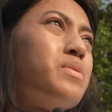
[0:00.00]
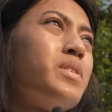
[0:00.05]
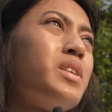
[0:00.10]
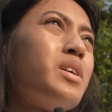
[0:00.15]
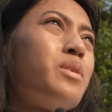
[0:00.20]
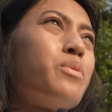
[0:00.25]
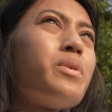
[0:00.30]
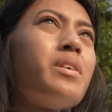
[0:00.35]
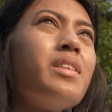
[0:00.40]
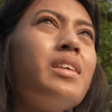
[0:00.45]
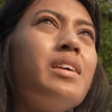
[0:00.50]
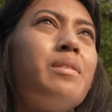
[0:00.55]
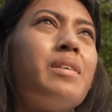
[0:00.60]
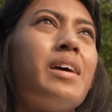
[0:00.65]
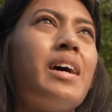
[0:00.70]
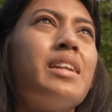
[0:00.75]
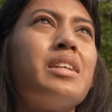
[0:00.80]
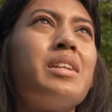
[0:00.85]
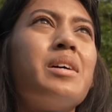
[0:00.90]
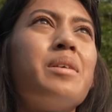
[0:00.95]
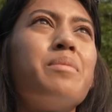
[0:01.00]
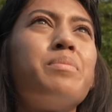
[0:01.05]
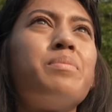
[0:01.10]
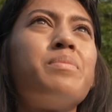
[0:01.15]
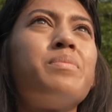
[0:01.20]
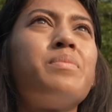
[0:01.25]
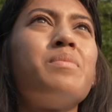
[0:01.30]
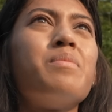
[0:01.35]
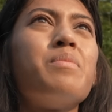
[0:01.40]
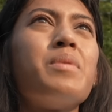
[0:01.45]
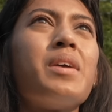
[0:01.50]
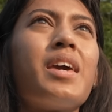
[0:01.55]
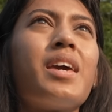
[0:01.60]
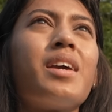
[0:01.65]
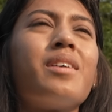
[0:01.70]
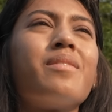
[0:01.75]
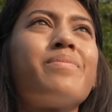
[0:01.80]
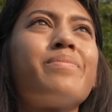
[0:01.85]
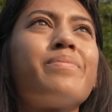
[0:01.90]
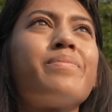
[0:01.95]
video really ended up
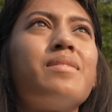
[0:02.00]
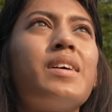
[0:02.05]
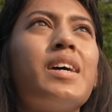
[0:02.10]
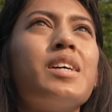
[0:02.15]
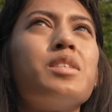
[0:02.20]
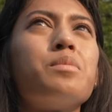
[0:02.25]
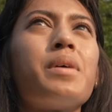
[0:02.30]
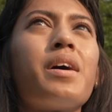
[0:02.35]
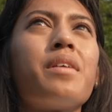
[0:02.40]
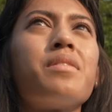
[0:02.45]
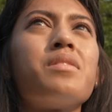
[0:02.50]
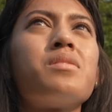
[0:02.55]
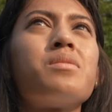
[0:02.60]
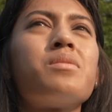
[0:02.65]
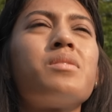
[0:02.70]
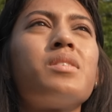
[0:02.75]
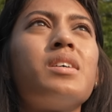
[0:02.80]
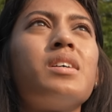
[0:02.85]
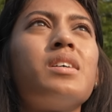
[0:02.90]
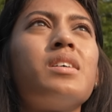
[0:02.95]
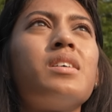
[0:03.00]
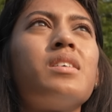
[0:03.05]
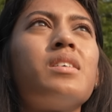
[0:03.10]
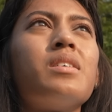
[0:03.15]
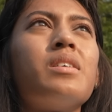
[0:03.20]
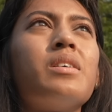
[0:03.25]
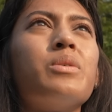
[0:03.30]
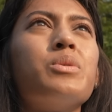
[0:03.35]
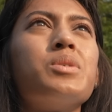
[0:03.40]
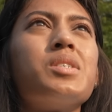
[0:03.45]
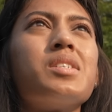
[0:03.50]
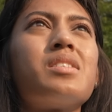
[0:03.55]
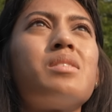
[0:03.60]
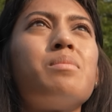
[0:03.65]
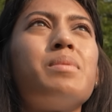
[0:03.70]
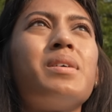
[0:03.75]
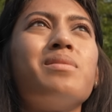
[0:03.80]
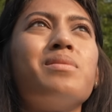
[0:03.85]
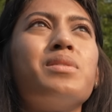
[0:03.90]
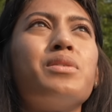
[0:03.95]
being ice baths were just
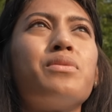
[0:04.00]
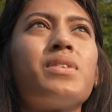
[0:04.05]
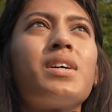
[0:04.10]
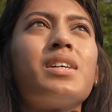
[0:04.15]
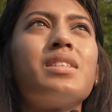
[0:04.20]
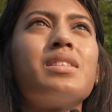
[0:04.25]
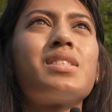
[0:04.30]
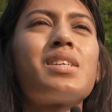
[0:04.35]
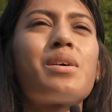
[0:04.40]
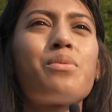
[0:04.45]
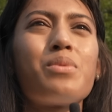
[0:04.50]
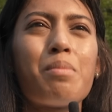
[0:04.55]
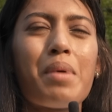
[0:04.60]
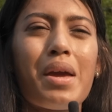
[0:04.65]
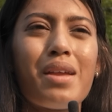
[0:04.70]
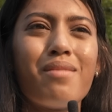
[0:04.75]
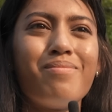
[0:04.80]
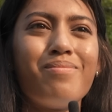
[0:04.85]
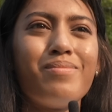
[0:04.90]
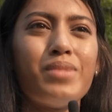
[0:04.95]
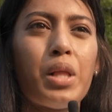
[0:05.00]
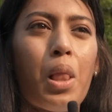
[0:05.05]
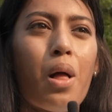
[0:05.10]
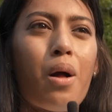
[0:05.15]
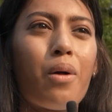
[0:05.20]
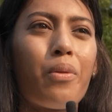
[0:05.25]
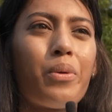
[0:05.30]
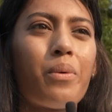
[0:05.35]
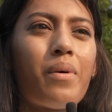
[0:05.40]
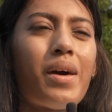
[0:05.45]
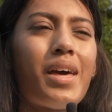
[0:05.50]
about the friends that we made along the